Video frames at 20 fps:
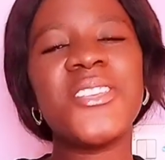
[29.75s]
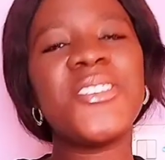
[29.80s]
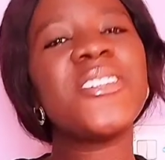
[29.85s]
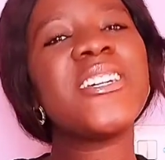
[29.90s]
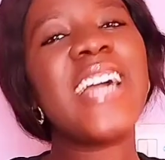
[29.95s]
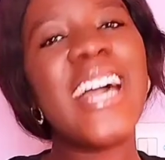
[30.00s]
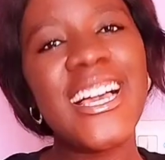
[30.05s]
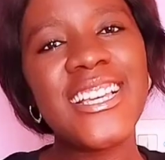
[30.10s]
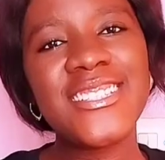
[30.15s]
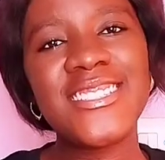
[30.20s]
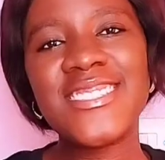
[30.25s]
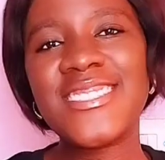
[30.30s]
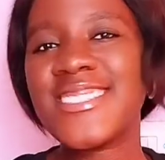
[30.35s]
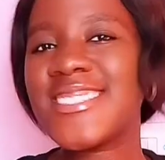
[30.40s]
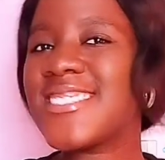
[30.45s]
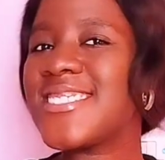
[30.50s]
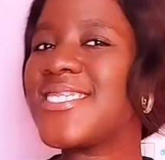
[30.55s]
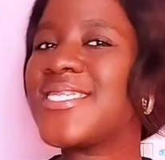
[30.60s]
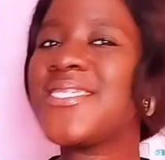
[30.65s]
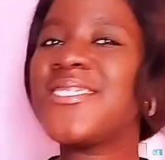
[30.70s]
You
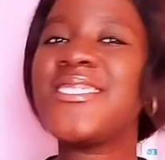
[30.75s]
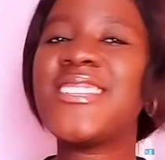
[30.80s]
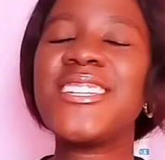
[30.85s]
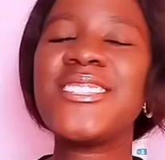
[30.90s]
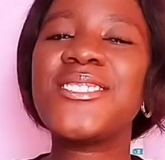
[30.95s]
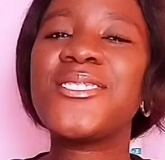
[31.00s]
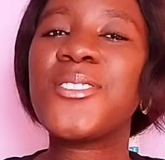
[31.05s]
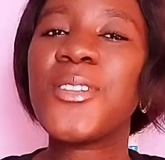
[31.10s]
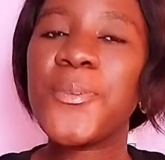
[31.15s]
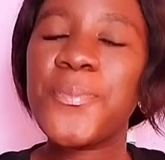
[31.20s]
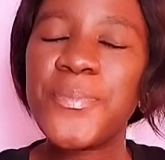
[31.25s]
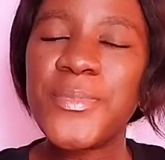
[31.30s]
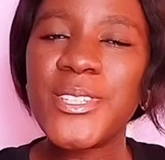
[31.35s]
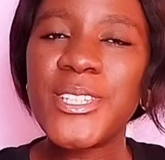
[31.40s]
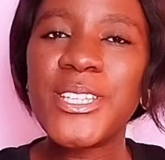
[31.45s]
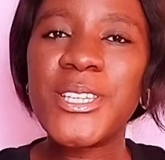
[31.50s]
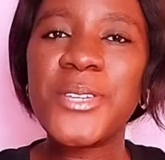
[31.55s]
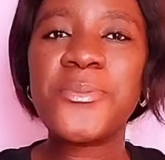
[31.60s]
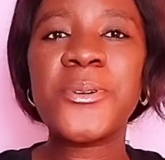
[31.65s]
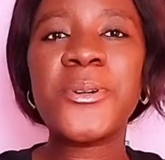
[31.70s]
guys, today's
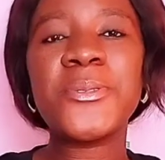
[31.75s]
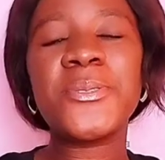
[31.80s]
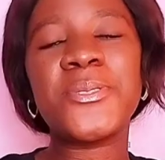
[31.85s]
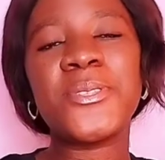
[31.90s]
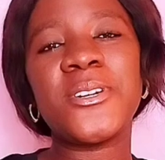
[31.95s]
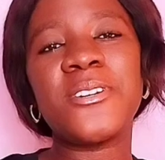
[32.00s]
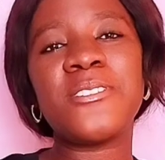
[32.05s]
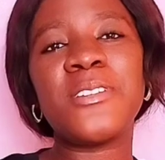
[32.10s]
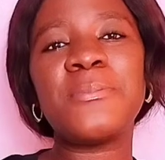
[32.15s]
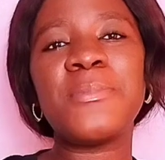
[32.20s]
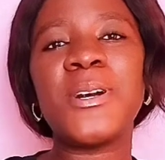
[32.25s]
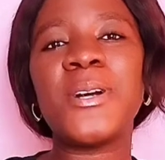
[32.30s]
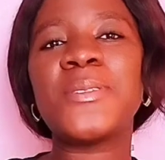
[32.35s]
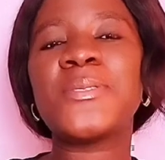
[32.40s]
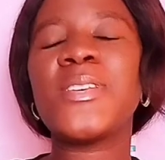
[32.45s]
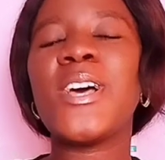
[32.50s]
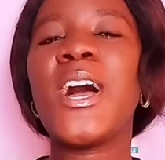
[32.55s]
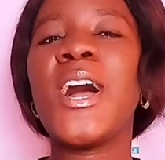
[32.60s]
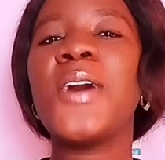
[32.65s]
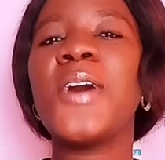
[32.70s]
topic, we're going to talk
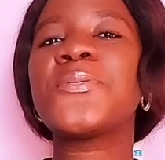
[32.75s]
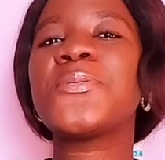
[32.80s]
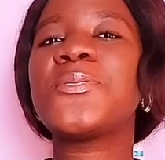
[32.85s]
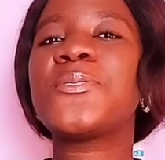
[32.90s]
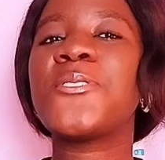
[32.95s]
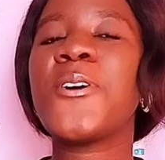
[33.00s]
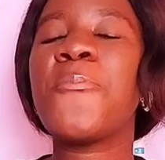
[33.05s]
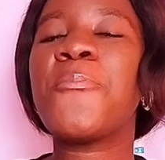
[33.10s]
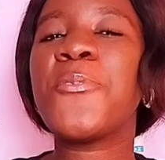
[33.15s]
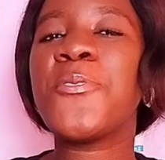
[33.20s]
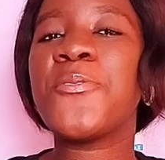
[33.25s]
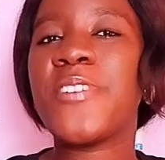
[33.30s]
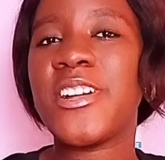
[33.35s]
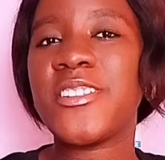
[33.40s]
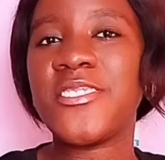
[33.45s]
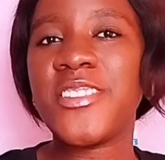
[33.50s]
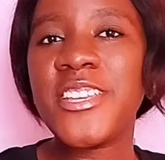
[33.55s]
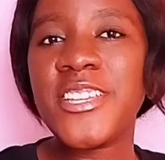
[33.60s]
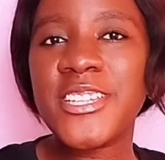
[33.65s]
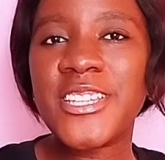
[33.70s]
about how to stop
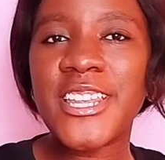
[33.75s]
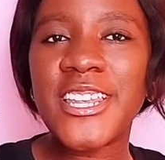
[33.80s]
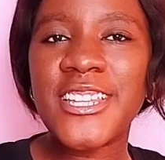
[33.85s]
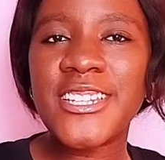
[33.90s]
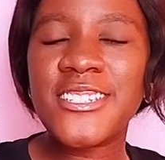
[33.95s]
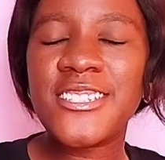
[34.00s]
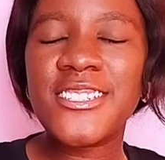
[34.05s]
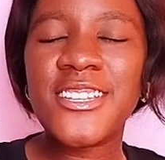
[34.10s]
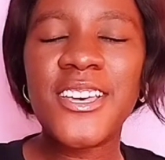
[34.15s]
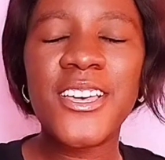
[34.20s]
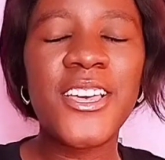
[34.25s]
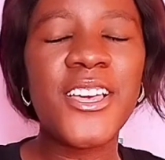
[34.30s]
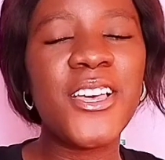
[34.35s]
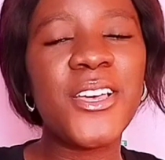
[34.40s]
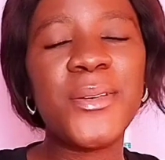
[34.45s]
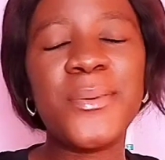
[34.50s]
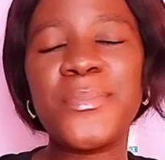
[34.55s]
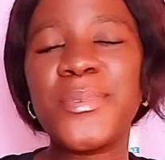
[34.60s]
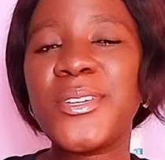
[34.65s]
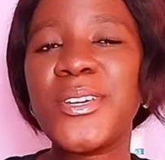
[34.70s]

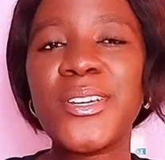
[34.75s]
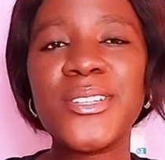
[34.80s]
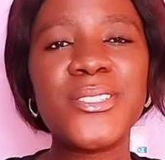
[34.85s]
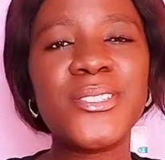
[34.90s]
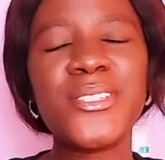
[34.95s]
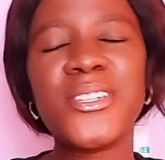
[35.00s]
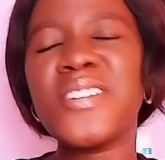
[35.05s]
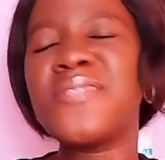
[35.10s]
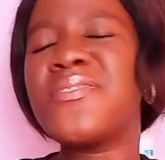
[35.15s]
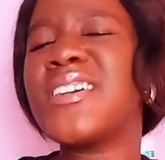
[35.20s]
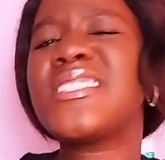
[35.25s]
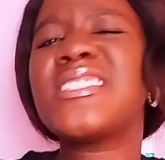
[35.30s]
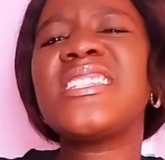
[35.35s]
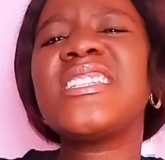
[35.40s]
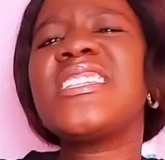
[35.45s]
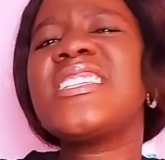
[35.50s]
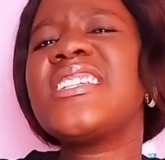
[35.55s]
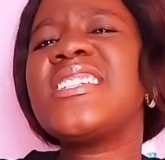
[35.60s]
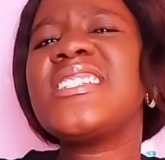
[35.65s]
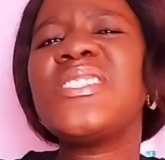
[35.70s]
overthinking, because
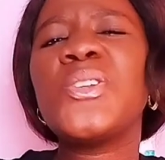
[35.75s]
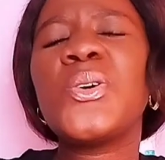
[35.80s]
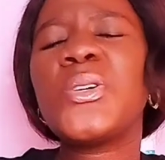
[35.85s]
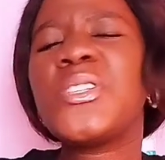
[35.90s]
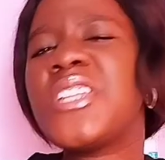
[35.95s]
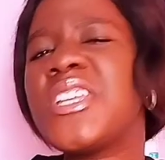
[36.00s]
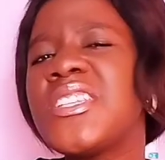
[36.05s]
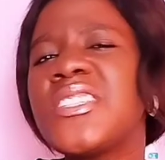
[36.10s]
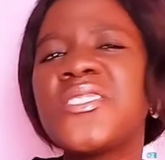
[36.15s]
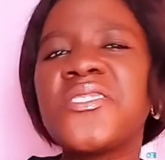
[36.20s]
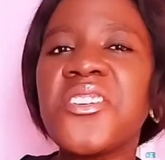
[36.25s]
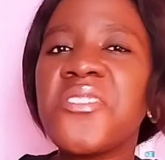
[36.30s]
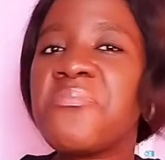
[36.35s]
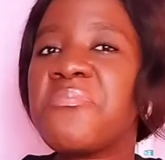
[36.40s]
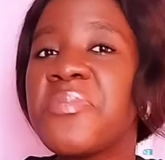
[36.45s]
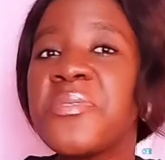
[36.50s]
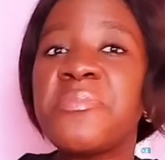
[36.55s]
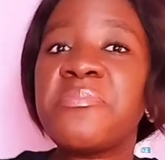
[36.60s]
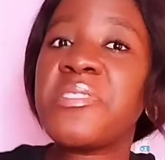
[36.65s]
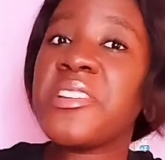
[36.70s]
overthinking, no, they
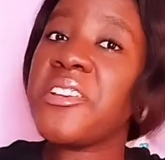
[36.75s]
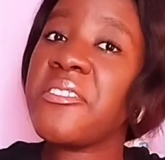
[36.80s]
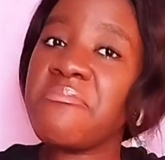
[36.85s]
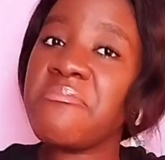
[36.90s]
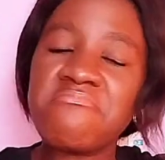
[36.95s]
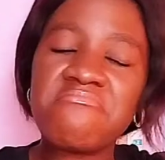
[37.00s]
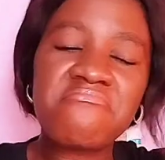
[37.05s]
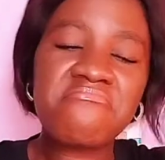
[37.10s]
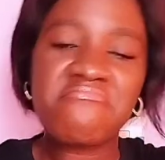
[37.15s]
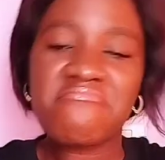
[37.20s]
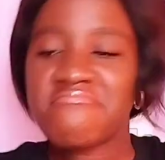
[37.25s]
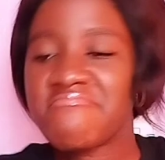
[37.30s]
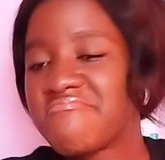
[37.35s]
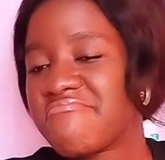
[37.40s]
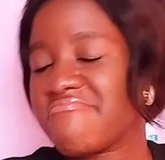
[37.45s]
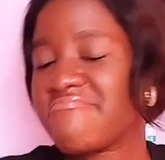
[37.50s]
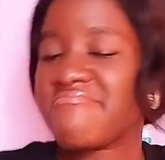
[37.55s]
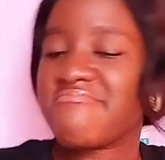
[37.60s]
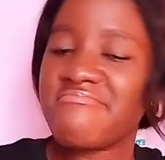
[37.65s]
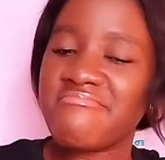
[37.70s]
solve problem.
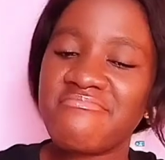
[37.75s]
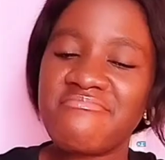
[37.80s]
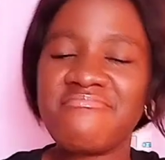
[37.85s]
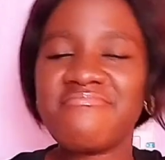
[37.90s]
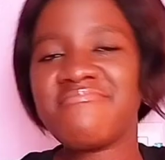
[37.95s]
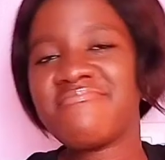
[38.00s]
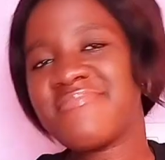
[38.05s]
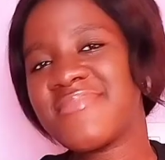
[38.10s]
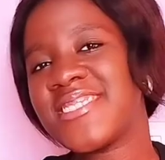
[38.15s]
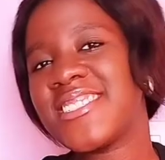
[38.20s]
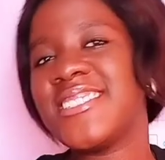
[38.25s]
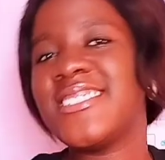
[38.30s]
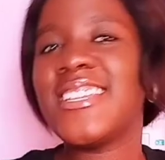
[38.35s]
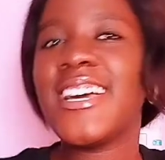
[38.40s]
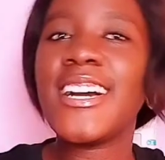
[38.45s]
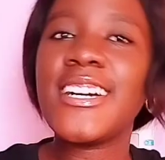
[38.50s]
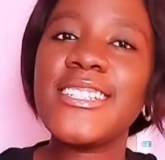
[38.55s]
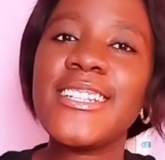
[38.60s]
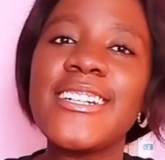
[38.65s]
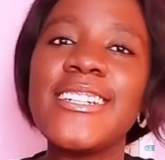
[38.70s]

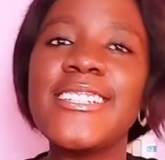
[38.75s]
No.